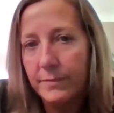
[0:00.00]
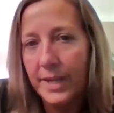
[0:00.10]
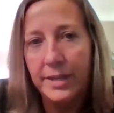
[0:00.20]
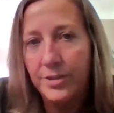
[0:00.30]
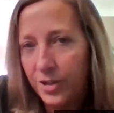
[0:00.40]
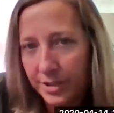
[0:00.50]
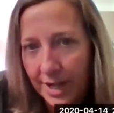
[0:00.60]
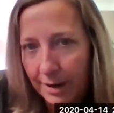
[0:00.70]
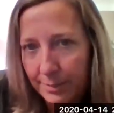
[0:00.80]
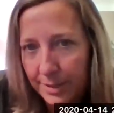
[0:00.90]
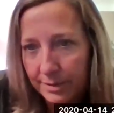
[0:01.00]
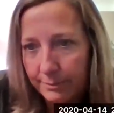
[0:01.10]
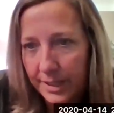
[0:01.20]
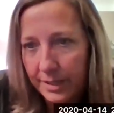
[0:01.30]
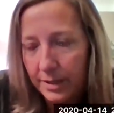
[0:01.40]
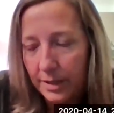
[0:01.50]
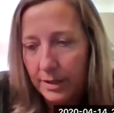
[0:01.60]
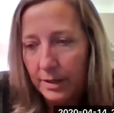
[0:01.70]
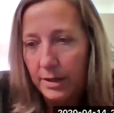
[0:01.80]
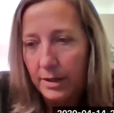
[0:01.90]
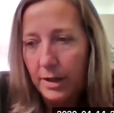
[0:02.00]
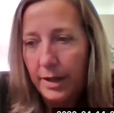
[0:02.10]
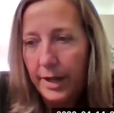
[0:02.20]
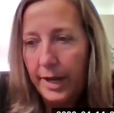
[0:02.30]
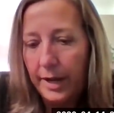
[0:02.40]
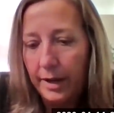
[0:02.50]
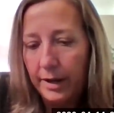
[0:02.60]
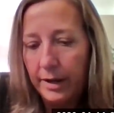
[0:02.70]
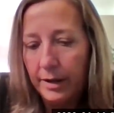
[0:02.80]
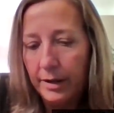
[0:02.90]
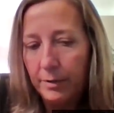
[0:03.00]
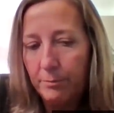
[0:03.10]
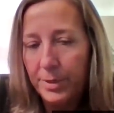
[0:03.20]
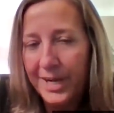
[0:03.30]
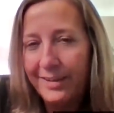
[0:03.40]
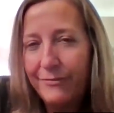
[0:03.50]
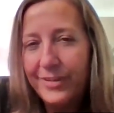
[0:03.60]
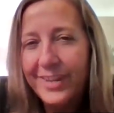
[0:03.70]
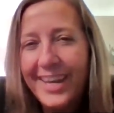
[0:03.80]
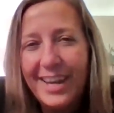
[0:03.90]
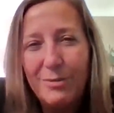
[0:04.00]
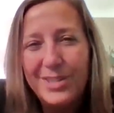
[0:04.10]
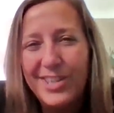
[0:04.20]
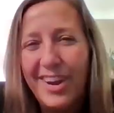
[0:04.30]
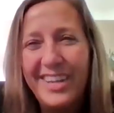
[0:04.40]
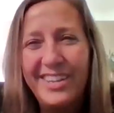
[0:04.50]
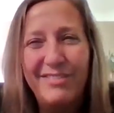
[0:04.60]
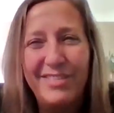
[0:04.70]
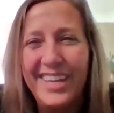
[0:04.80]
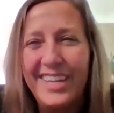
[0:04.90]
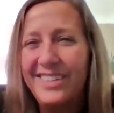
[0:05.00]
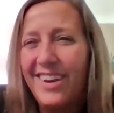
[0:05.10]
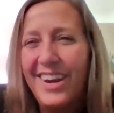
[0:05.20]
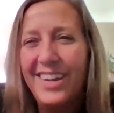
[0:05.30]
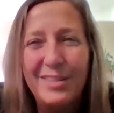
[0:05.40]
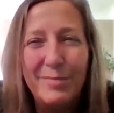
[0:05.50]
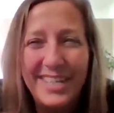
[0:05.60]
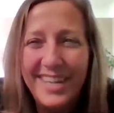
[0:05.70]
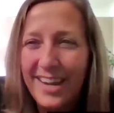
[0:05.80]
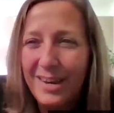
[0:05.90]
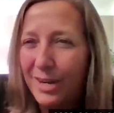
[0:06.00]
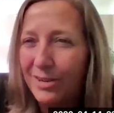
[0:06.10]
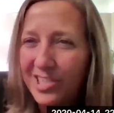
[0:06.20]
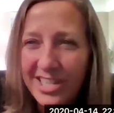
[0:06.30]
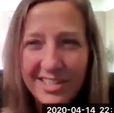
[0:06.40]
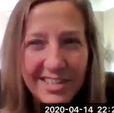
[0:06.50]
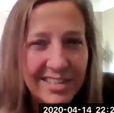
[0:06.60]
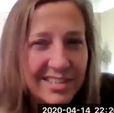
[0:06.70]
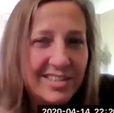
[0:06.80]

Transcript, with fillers: that had just happened to me. And but I feel like I was kind of like talking to my dad about Jesus.